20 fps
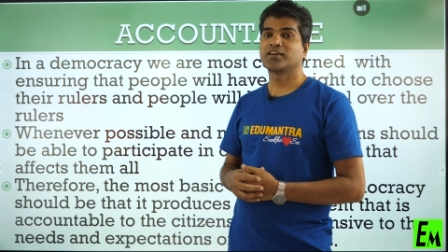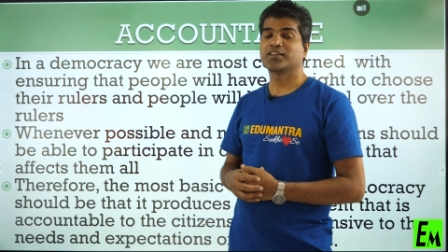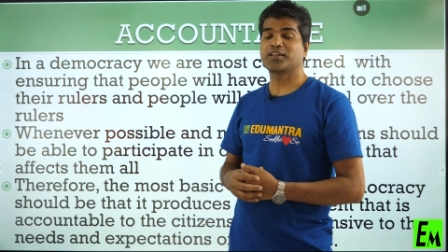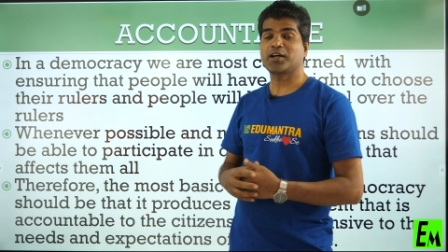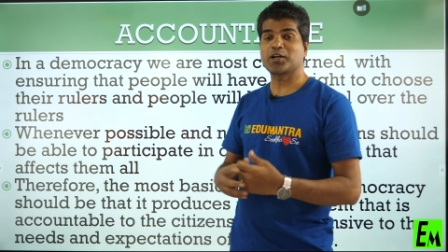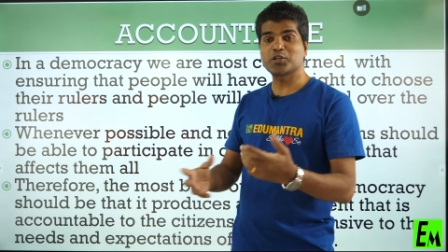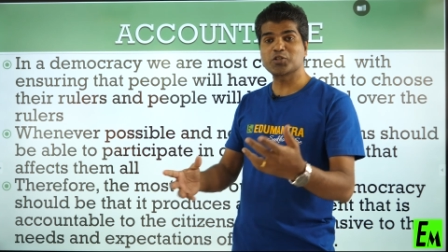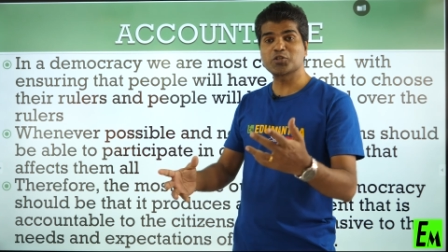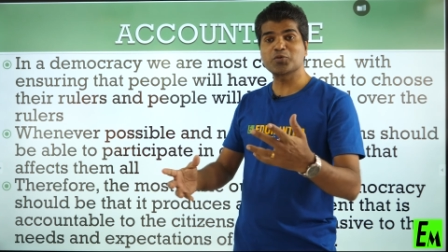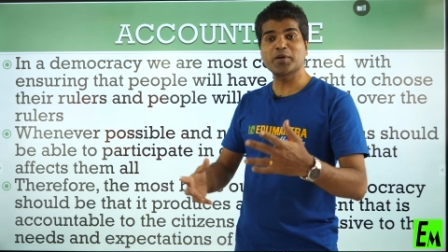
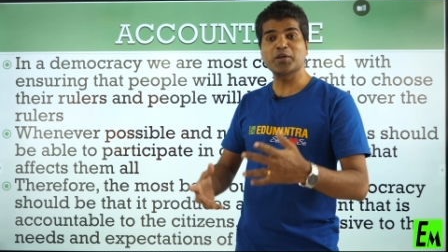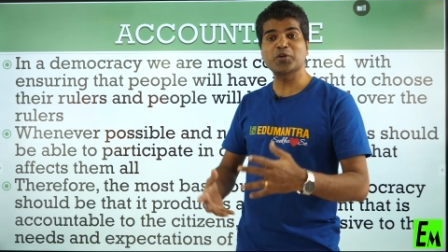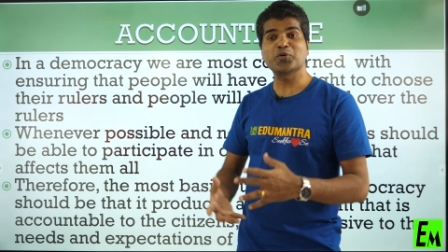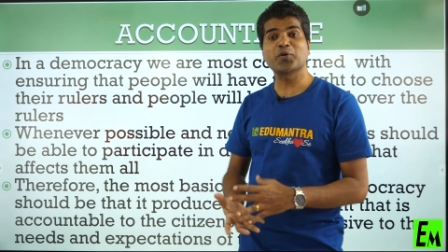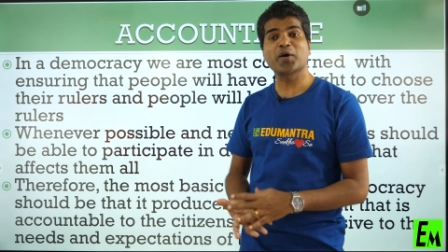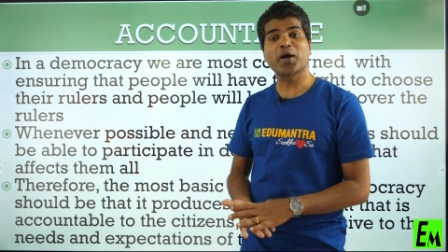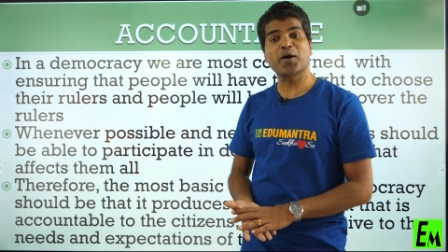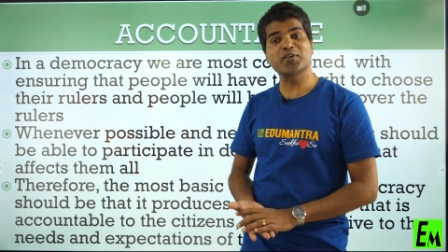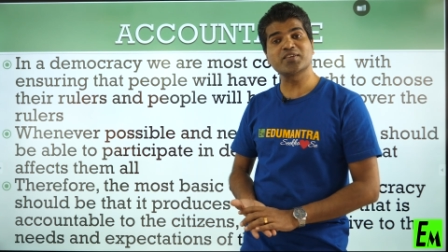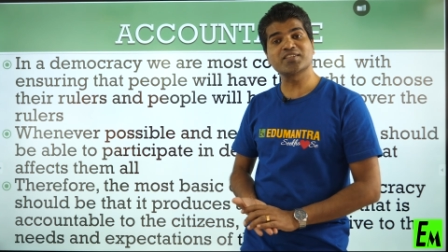That is why
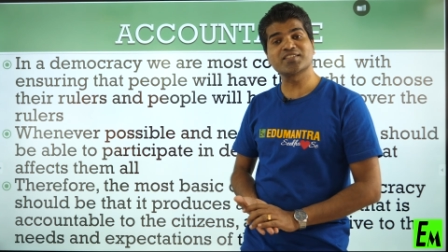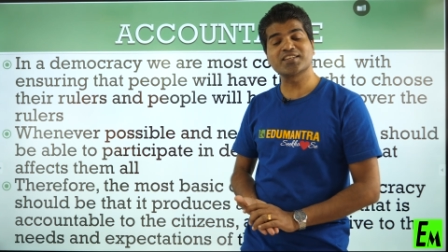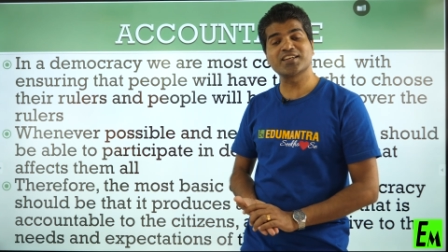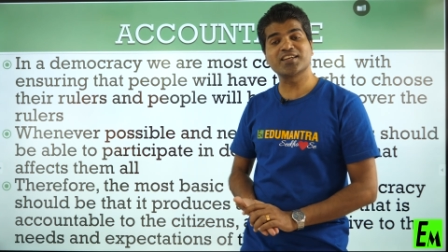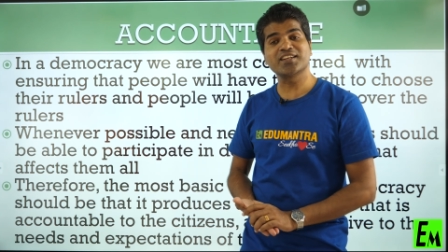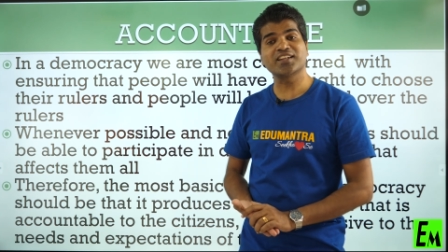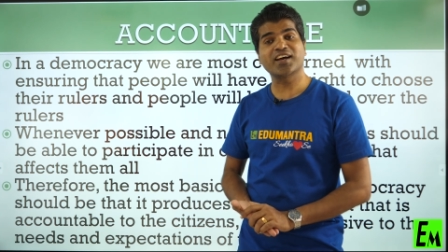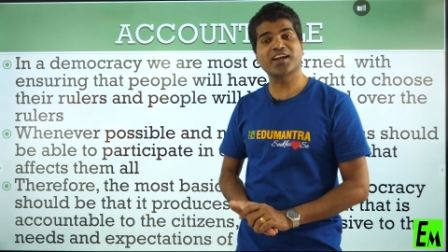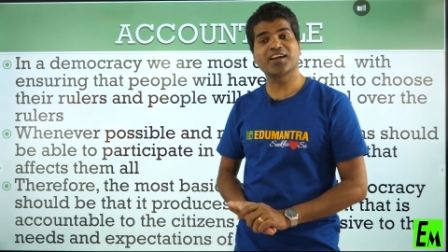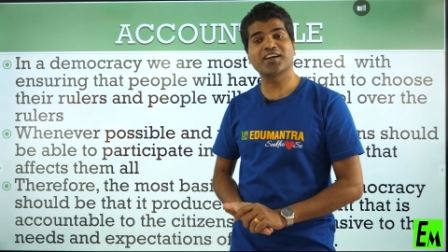you have
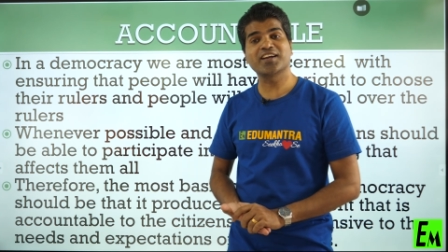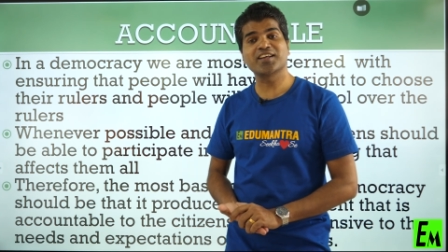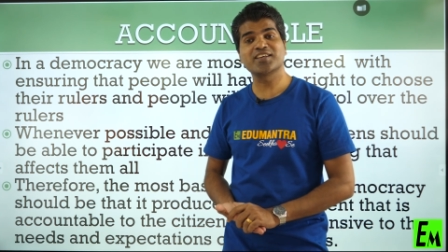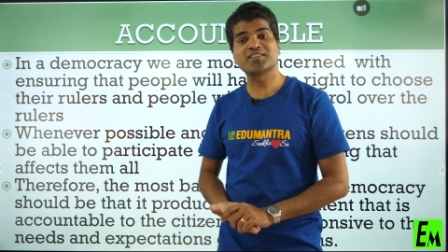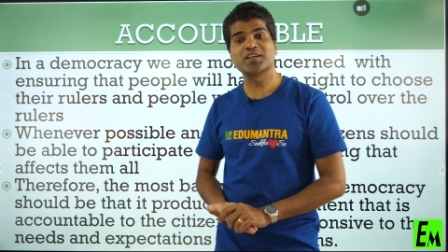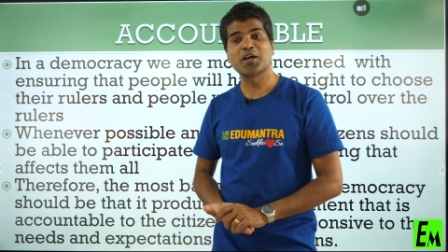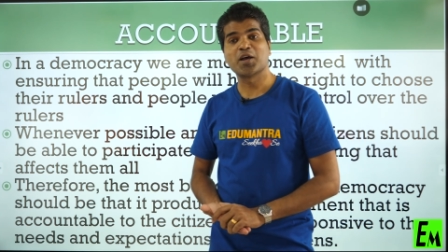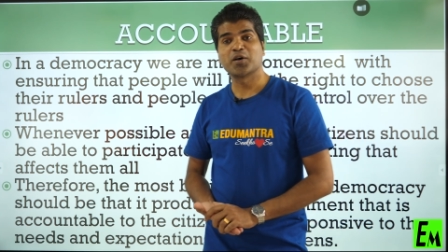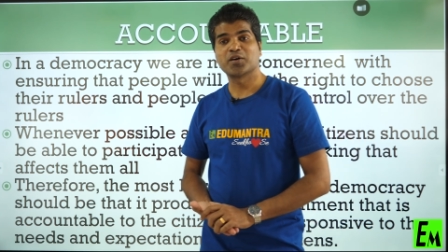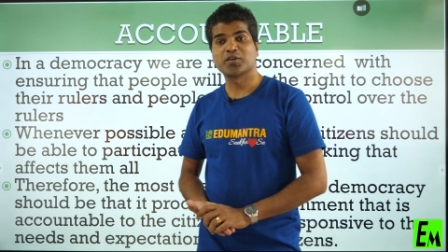seen that it is